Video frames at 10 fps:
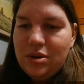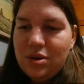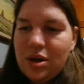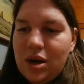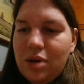
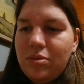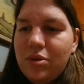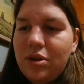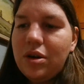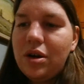I'm
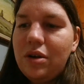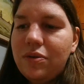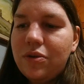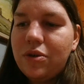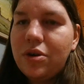looking
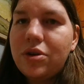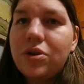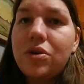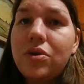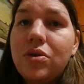forward
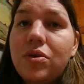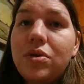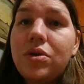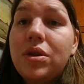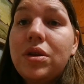to
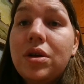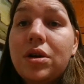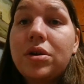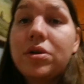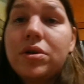doing the
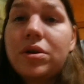electrical.